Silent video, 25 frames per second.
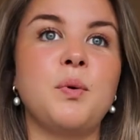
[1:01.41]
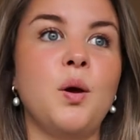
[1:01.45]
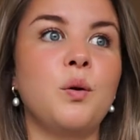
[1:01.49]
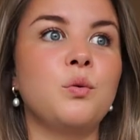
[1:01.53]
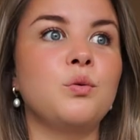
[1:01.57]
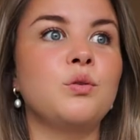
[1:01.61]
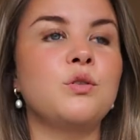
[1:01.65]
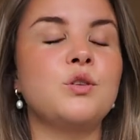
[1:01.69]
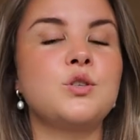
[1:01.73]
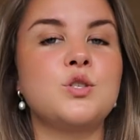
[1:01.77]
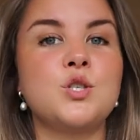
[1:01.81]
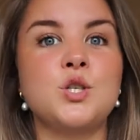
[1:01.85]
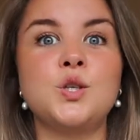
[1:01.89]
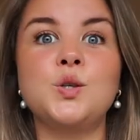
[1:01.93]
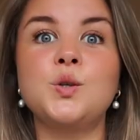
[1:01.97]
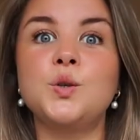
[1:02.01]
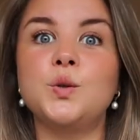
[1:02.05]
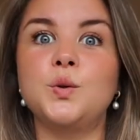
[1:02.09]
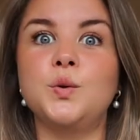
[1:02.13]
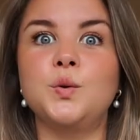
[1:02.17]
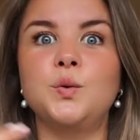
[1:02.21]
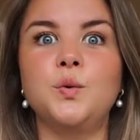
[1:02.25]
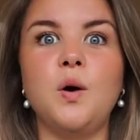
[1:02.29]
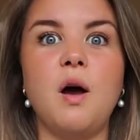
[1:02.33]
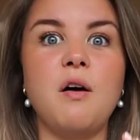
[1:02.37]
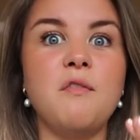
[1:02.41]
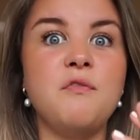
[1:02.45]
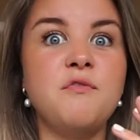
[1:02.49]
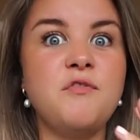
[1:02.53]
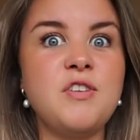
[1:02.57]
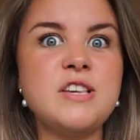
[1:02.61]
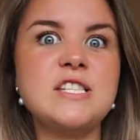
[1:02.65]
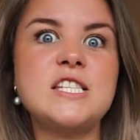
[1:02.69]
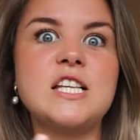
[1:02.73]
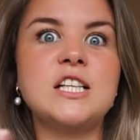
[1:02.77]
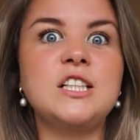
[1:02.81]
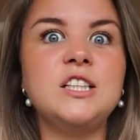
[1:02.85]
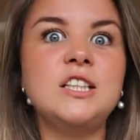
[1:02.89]
both to
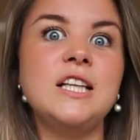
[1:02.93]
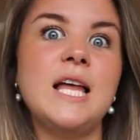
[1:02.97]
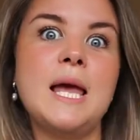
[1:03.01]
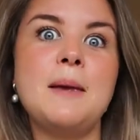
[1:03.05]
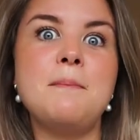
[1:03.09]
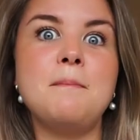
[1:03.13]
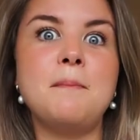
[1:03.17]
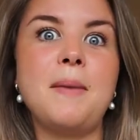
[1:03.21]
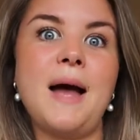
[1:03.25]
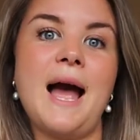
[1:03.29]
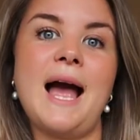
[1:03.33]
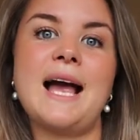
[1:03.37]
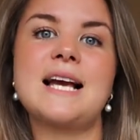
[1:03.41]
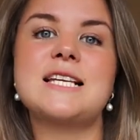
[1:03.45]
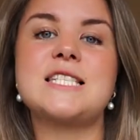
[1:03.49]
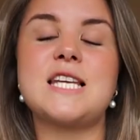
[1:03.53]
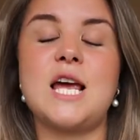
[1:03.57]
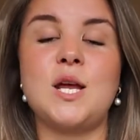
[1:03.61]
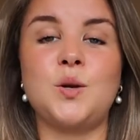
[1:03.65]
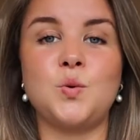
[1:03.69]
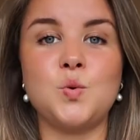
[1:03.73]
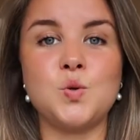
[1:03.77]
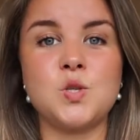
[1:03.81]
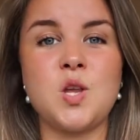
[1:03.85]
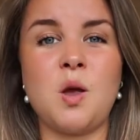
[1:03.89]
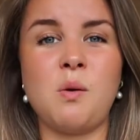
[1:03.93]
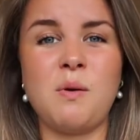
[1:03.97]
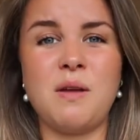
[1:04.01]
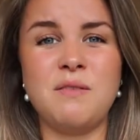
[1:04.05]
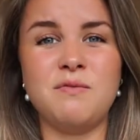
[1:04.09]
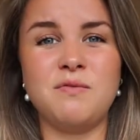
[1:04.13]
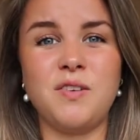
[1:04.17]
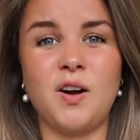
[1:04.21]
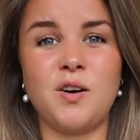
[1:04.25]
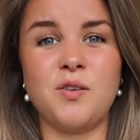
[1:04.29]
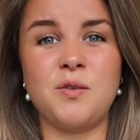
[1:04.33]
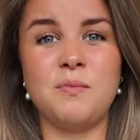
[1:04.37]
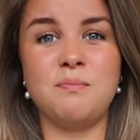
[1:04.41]
physical impact and also
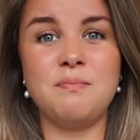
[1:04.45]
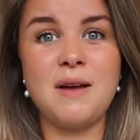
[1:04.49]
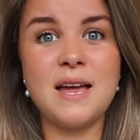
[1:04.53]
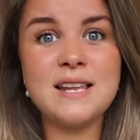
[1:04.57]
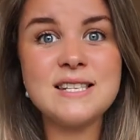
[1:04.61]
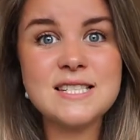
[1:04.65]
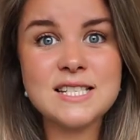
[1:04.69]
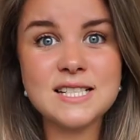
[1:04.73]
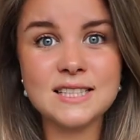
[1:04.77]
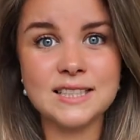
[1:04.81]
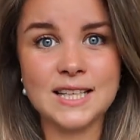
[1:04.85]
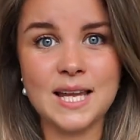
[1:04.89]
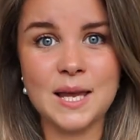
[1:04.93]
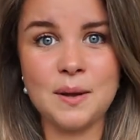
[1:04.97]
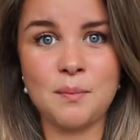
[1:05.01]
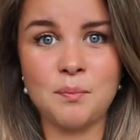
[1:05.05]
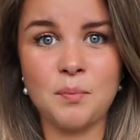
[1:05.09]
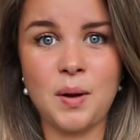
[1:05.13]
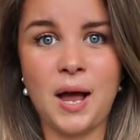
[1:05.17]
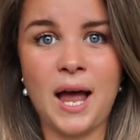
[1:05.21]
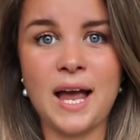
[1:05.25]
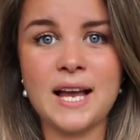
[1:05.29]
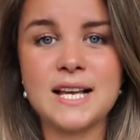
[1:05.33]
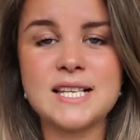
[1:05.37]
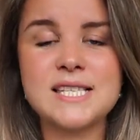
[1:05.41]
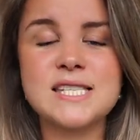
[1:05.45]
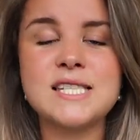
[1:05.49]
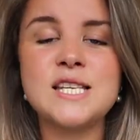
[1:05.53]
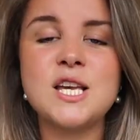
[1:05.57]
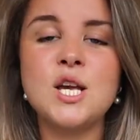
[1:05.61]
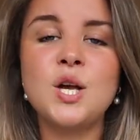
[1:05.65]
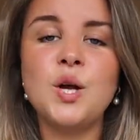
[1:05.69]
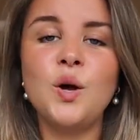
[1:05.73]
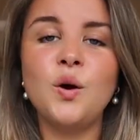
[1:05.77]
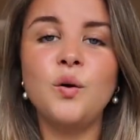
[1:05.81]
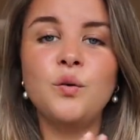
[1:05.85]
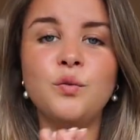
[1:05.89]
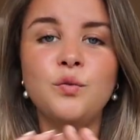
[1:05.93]
environmental impacts,
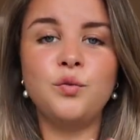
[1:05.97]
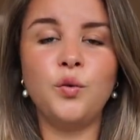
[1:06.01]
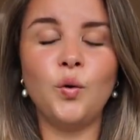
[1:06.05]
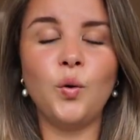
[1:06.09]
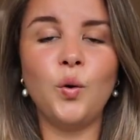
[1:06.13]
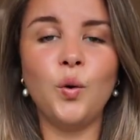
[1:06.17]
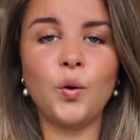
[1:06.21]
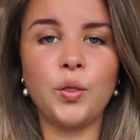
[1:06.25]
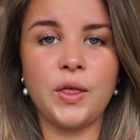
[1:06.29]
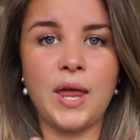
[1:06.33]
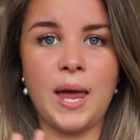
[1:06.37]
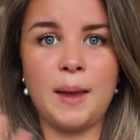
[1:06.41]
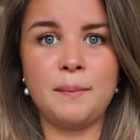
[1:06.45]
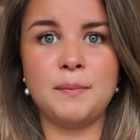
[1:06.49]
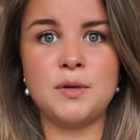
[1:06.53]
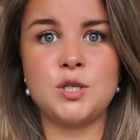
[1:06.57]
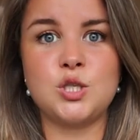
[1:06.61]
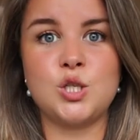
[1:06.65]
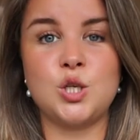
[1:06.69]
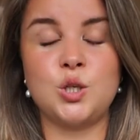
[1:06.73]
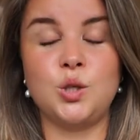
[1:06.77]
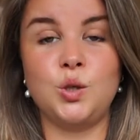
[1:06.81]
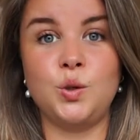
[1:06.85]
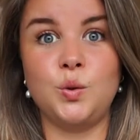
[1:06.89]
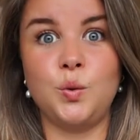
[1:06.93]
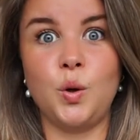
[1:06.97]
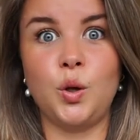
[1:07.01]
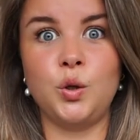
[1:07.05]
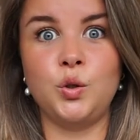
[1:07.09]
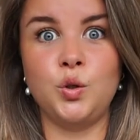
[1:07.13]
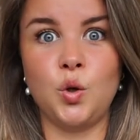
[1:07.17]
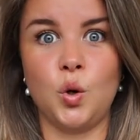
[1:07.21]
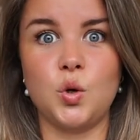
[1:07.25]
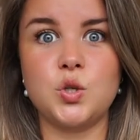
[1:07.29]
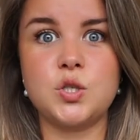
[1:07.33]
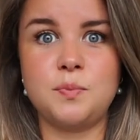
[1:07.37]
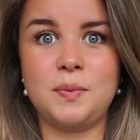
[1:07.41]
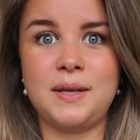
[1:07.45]
for them to
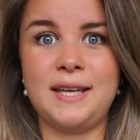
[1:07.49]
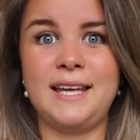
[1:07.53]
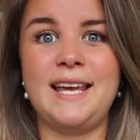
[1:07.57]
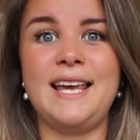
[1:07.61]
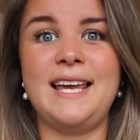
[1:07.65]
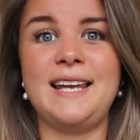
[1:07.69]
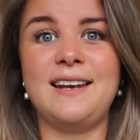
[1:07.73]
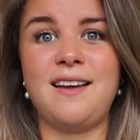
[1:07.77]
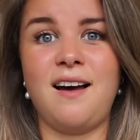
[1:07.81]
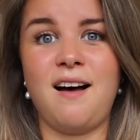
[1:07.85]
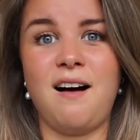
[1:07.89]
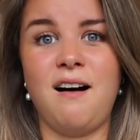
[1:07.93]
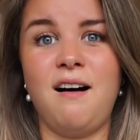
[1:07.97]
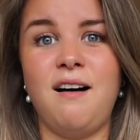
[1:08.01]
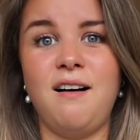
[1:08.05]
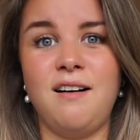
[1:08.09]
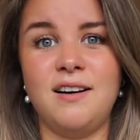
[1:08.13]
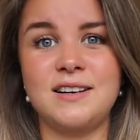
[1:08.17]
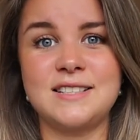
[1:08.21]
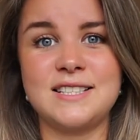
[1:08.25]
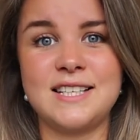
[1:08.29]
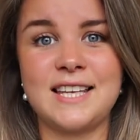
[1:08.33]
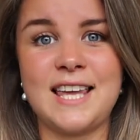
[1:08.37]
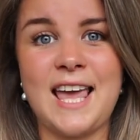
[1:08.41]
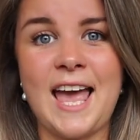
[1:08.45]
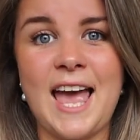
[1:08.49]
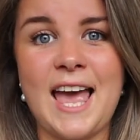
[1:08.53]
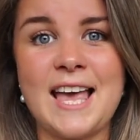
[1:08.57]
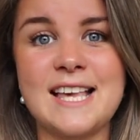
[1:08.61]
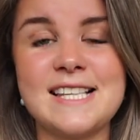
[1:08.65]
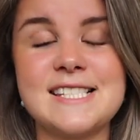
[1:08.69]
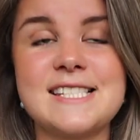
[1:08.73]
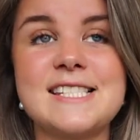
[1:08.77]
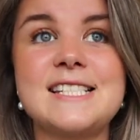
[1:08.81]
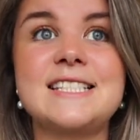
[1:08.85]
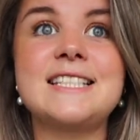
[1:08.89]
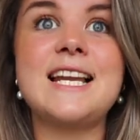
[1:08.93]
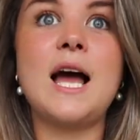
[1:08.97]
not be in a hard
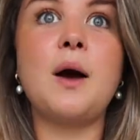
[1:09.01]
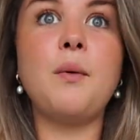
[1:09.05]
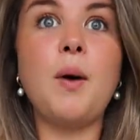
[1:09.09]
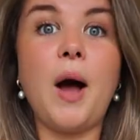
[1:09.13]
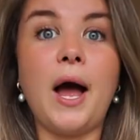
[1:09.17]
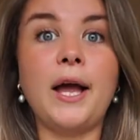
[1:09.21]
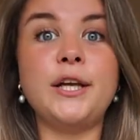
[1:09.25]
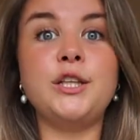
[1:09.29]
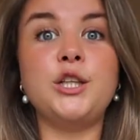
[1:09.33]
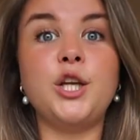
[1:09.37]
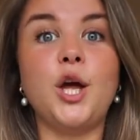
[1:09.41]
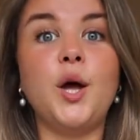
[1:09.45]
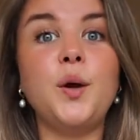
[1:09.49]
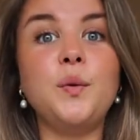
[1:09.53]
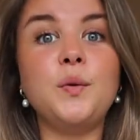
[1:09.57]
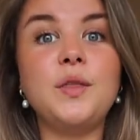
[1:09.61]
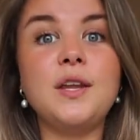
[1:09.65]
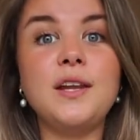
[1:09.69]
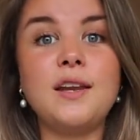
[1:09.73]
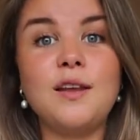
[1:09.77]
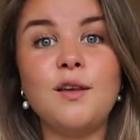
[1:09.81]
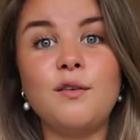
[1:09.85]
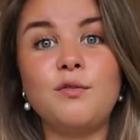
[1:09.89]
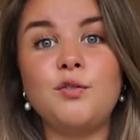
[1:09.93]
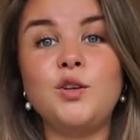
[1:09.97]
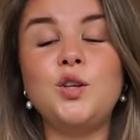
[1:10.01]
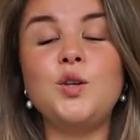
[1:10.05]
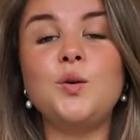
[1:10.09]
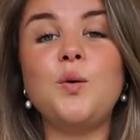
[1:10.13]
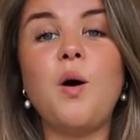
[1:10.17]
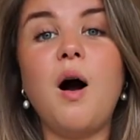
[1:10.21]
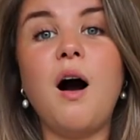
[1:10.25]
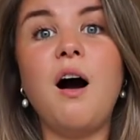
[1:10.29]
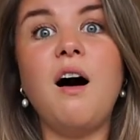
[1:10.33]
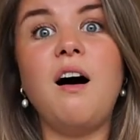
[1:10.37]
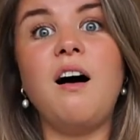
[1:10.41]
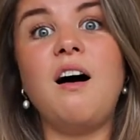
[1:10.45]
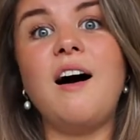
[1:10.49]
case. Now, I know that if you
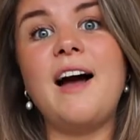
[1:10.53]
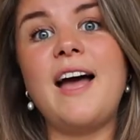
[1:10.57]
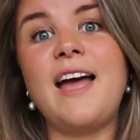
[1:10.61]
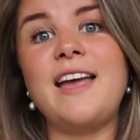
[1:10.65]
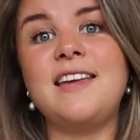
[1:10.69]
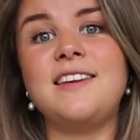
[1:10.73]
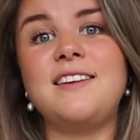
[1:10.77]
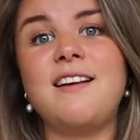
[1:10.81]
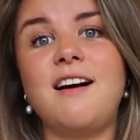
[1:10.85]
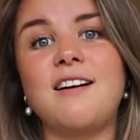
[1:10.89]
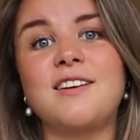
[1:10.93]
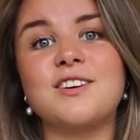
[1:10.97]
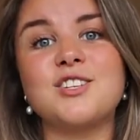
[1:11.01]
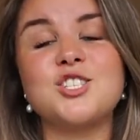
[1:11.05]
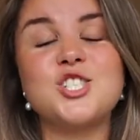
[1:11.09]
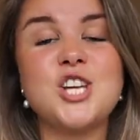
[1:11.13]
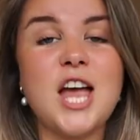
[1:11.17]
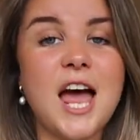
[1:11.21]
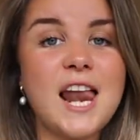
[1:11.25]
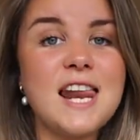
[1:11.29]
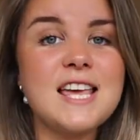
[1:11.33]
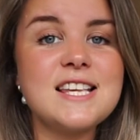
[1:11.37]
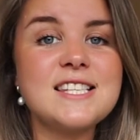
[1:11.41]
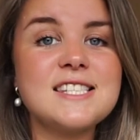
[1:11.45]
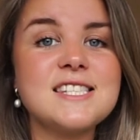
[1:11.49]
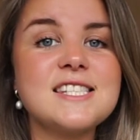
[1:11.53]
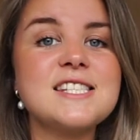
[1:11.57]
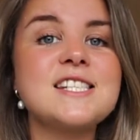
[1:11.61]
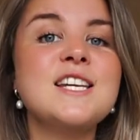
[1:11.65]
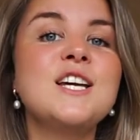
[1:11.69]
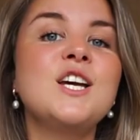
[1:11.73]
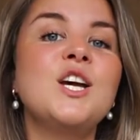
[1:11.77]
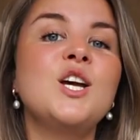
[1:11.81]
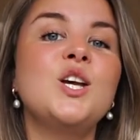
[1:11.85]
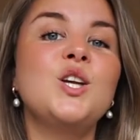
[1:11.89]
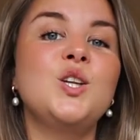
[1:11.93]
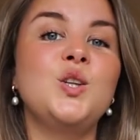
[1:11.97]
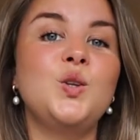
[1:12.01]
are a young cellist,
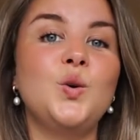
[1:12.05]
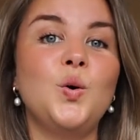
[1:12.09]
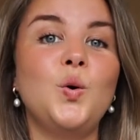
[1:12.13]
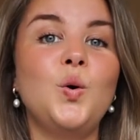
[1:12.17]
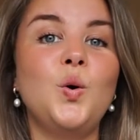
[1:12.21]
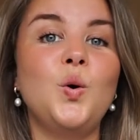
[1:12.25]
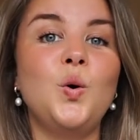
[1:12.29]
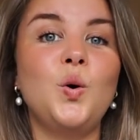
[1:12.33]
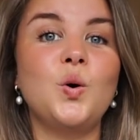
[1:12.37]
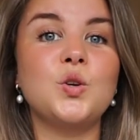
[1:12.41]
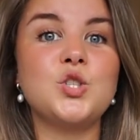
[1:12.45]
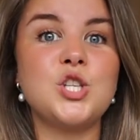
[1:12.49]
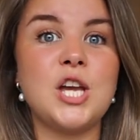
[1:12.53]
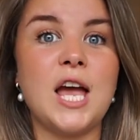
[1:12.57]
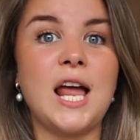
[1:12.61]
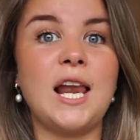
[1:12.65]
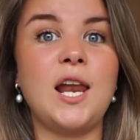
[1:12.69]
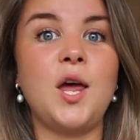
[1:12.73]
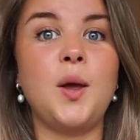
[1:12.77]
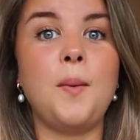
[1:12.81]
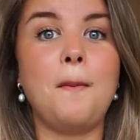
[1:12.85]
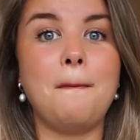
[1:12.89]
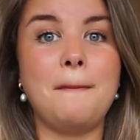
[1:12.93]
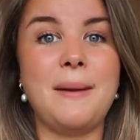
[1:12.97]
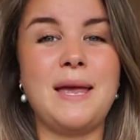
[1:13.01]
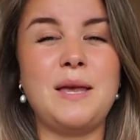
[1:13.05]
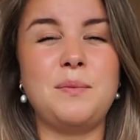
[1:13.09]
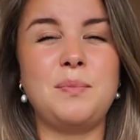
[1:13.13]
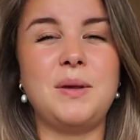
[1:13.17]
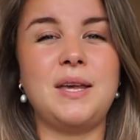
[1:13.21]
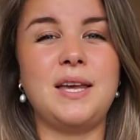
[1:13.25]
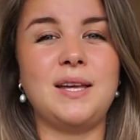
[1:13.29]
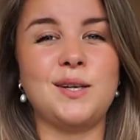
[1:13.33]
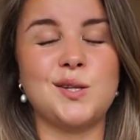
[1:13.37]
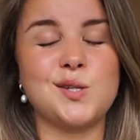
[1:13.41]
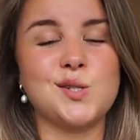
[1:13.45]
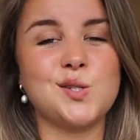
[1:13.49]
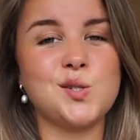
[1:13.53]
your cello may be
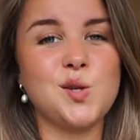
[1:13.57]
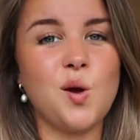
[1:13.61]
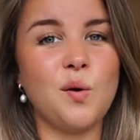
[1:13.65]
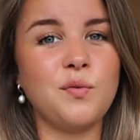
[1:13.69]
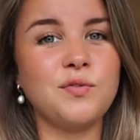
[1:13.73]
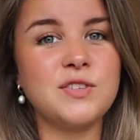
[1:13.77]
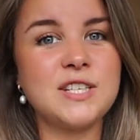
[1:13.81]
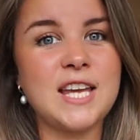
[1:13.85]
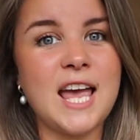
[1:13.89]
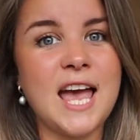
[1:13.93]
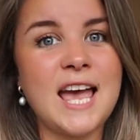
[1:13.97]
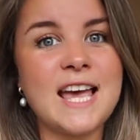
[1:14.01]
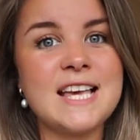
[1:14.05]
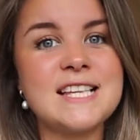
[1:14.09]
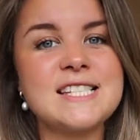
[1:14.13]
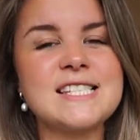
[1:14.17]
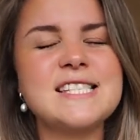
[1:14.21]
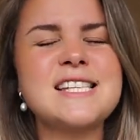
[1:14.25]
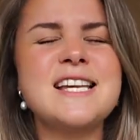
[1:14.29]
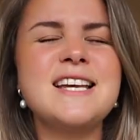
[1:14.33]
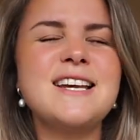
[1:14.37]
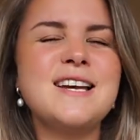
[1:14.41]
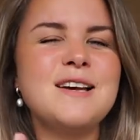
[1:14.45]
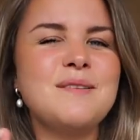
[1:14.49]
in a soft case.